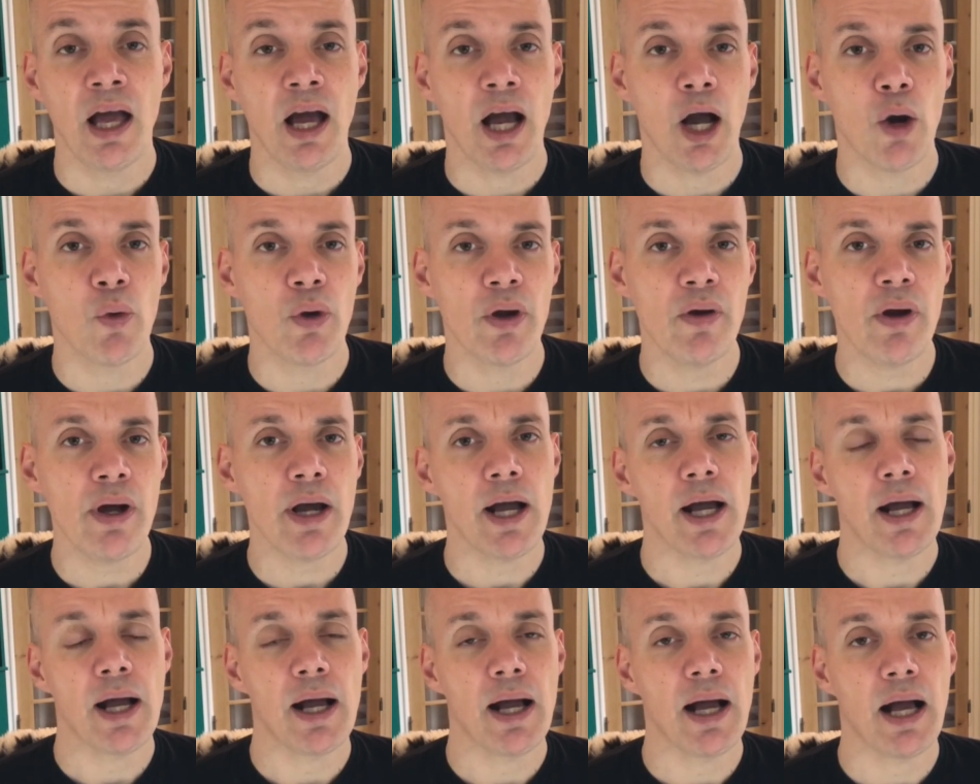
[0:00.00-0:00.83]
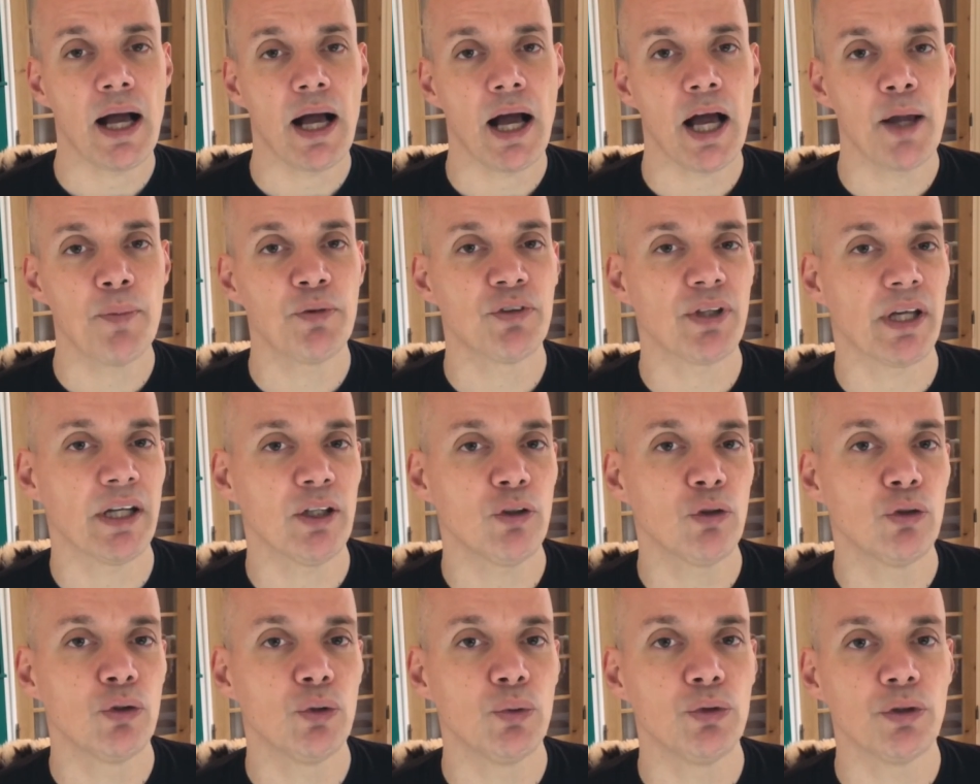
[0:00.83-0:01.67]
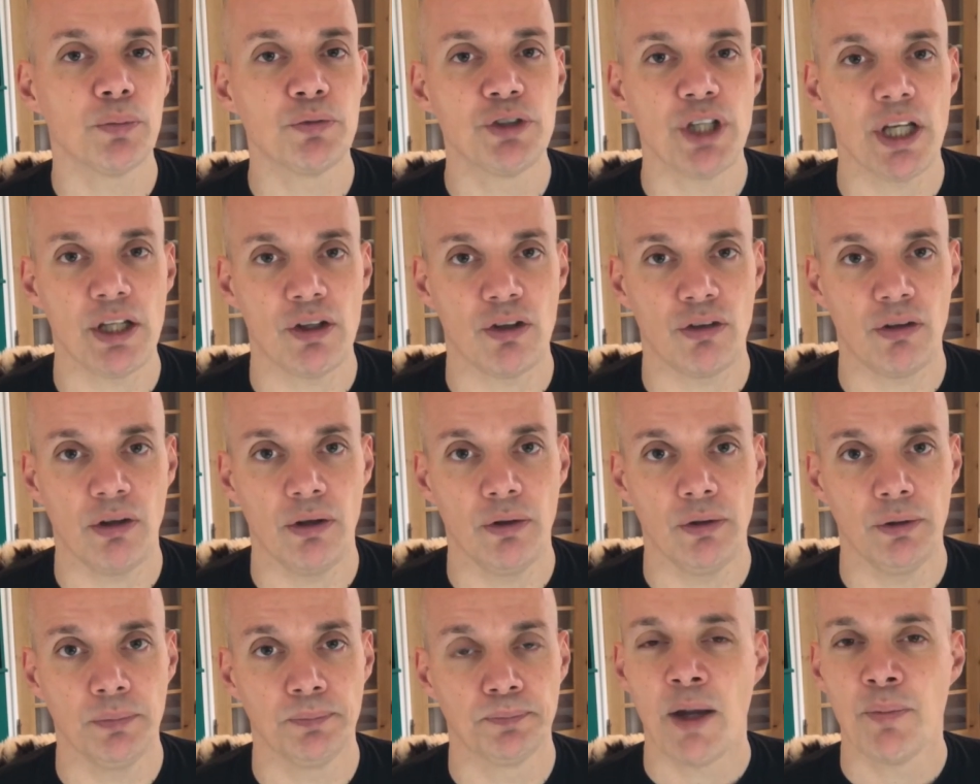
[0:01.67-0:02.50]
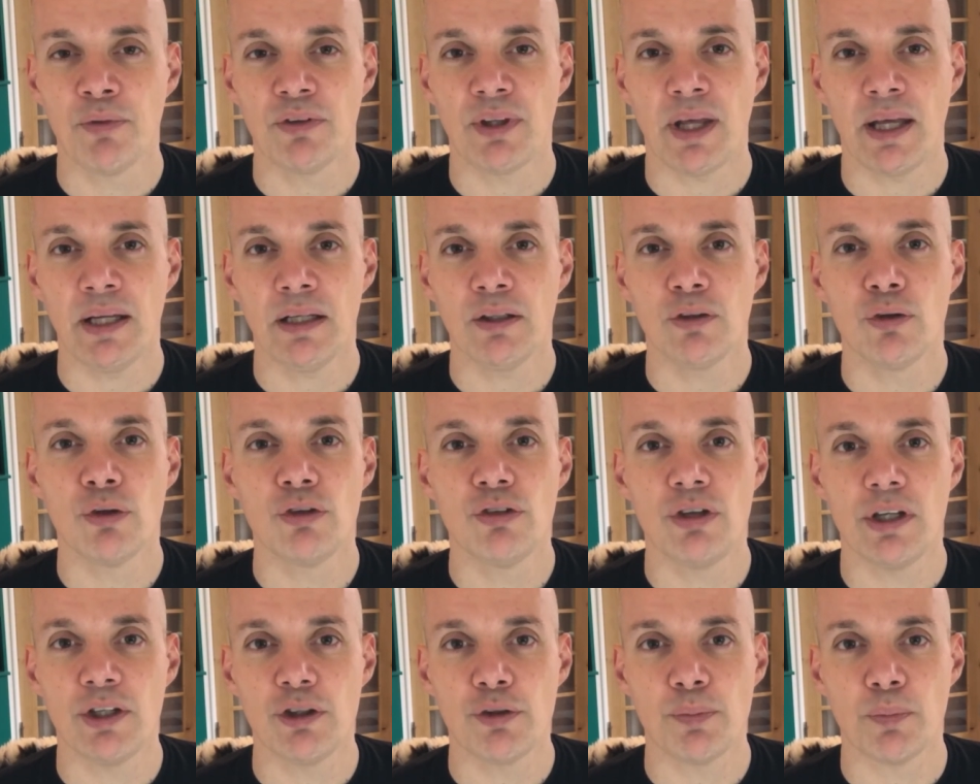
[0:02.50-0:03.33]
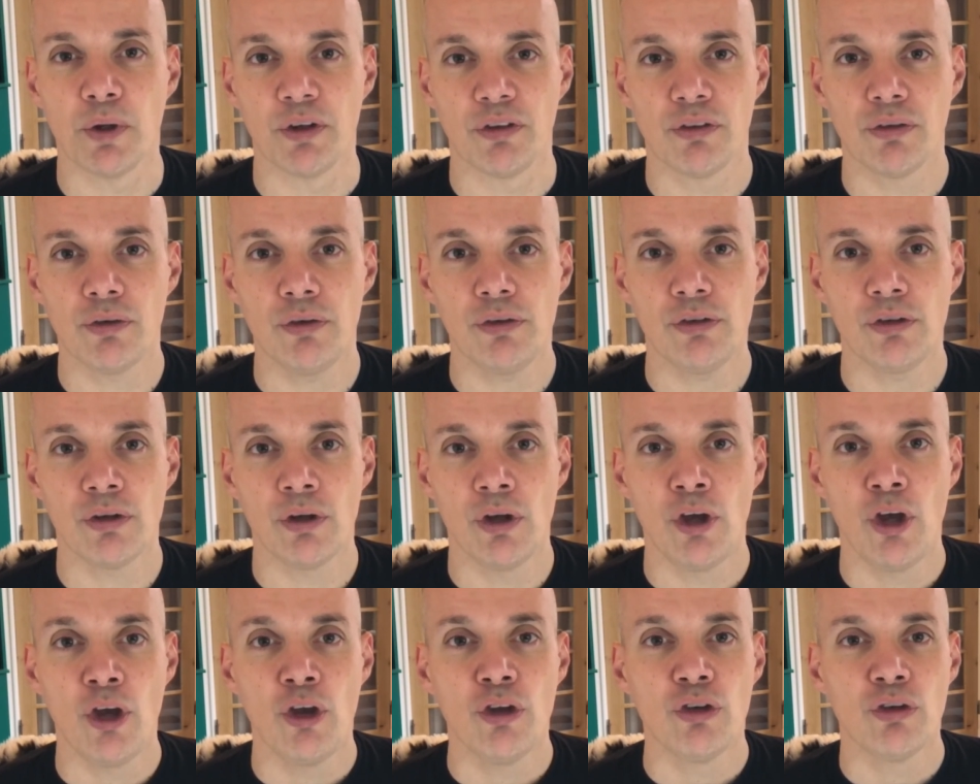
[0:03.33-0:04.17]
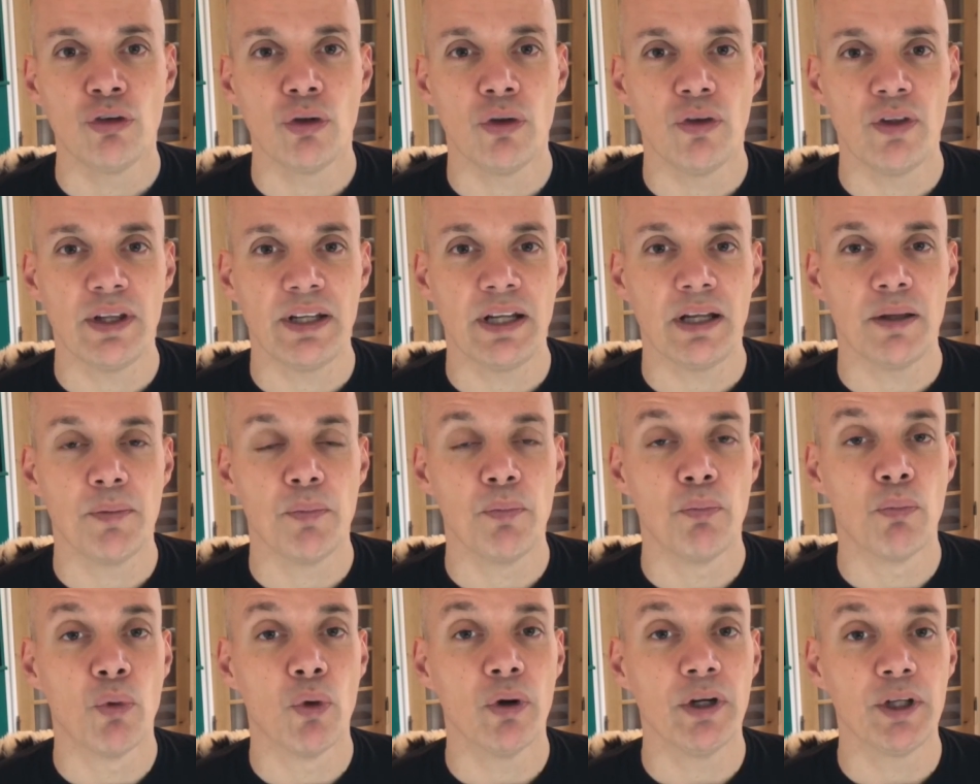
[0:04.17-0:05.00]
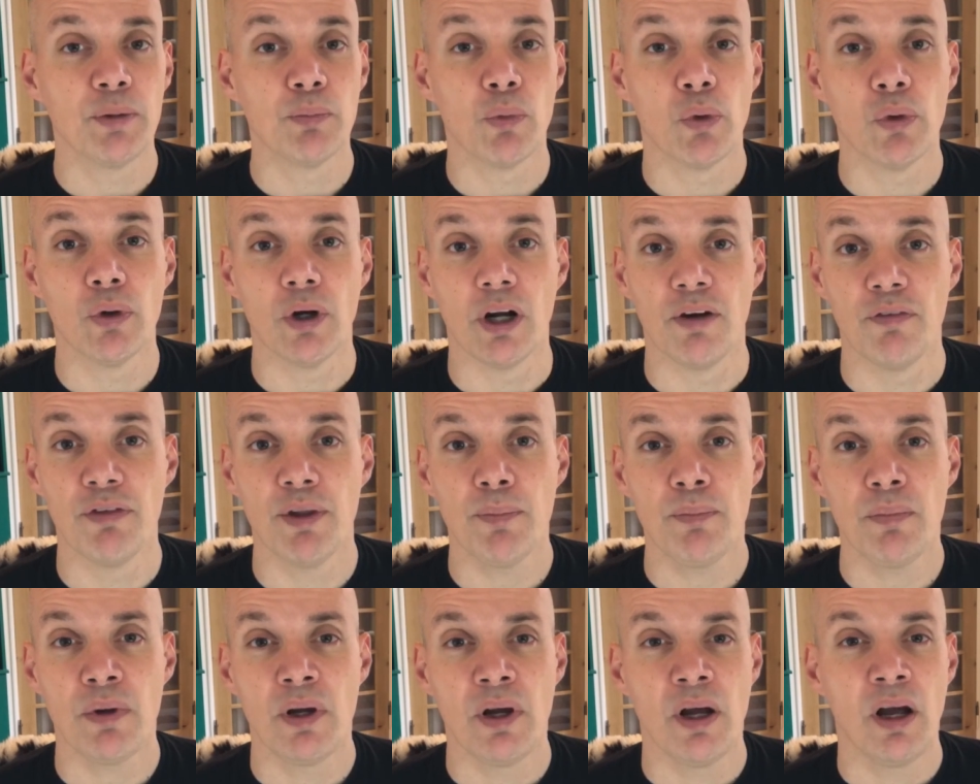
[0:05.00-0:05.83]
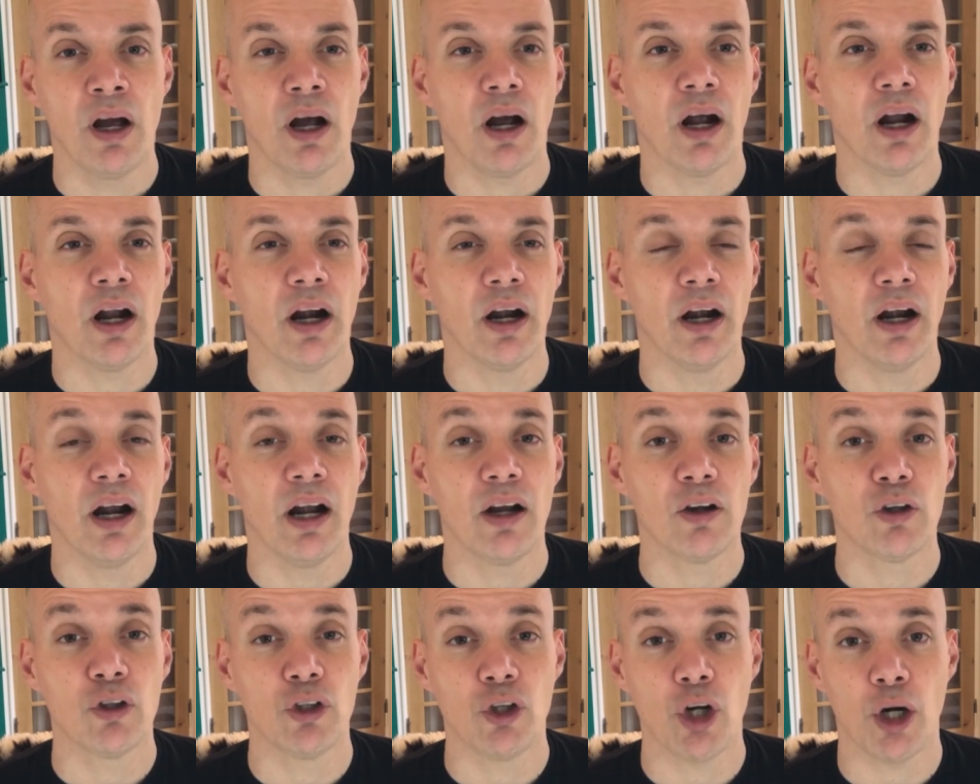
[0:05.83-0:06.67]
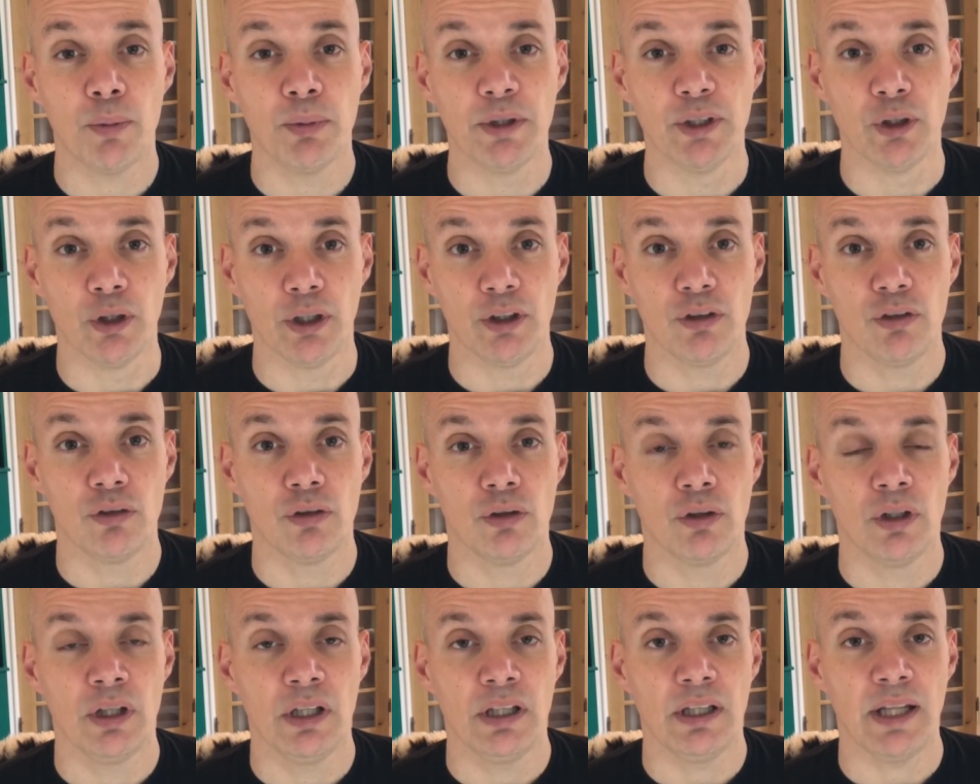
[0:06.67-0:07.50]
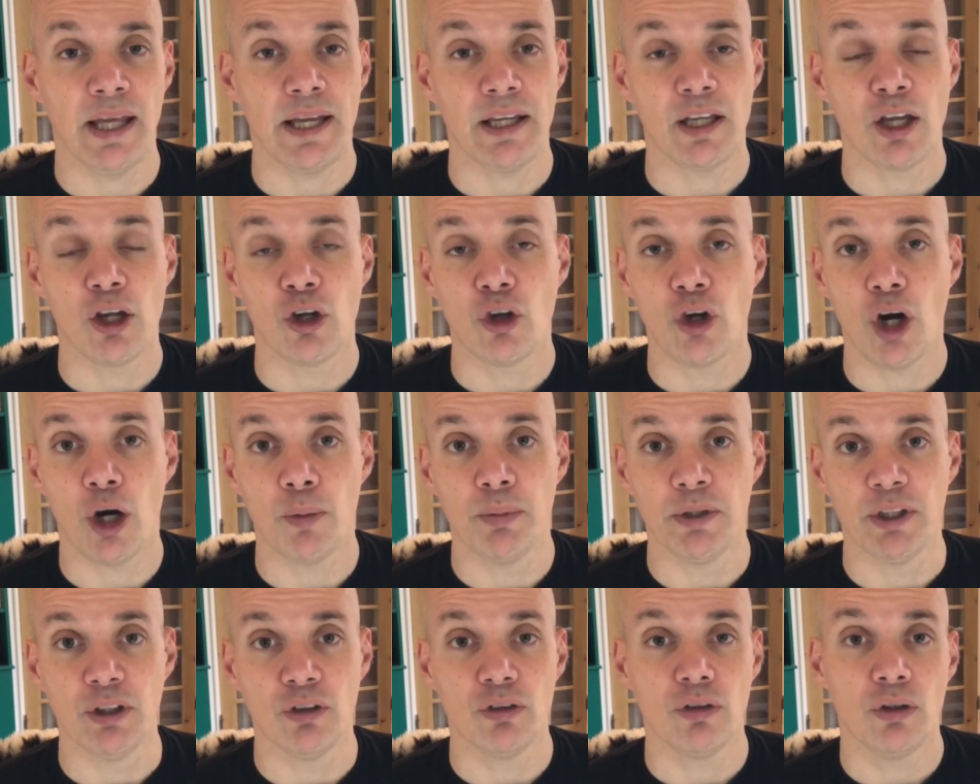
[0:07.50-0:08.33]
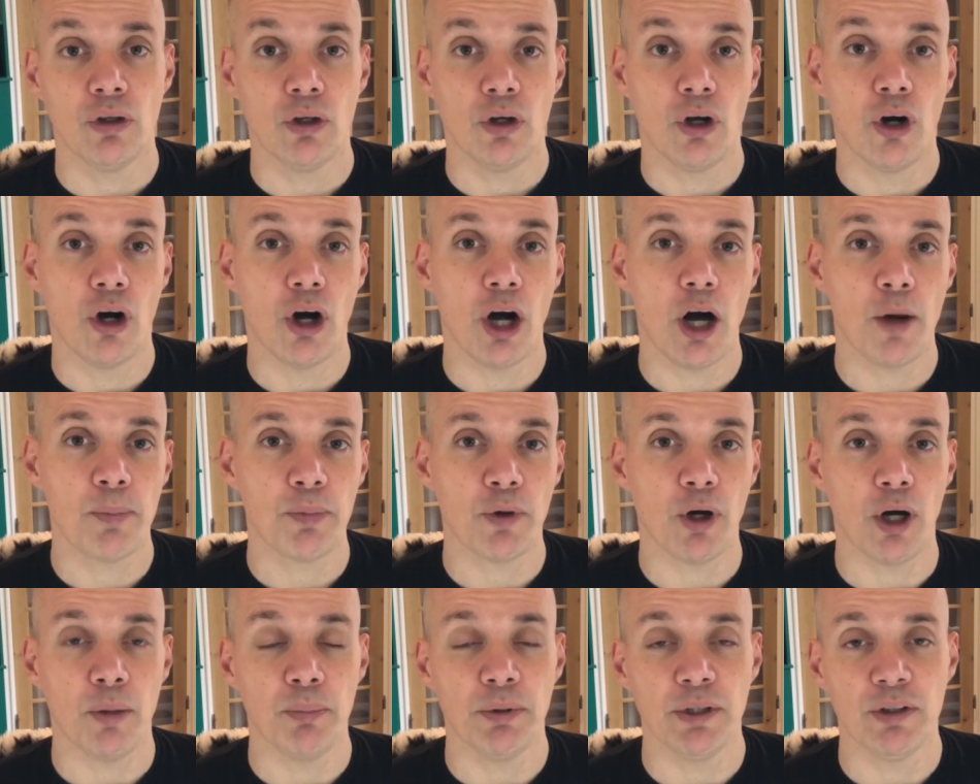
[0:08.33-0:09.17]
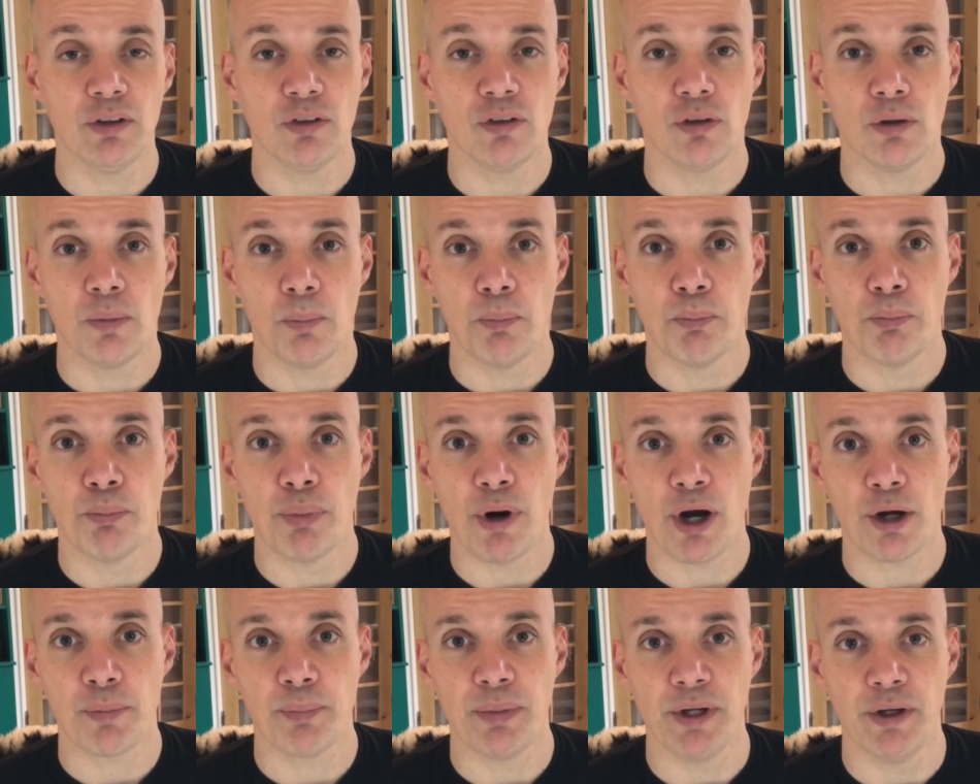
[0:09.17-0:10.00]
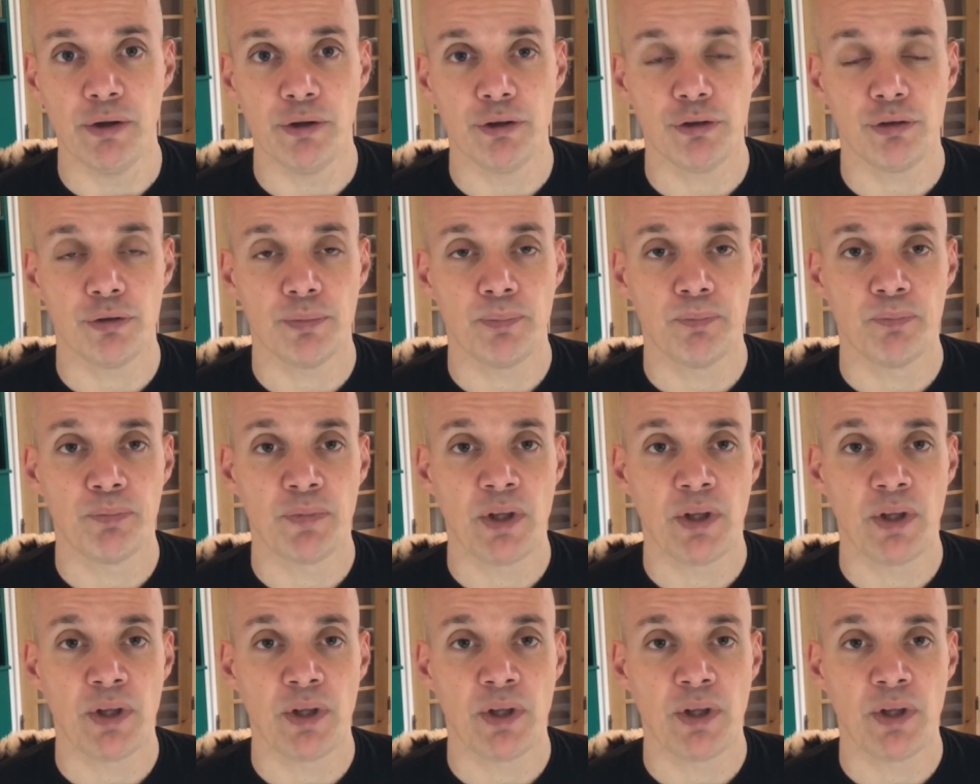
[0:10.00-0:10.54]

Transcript: However, I'm starting to do some changes here. I'm starting to change monsters so that more and more of them are goblinoids, like goblins, hobgoblins, bugbears.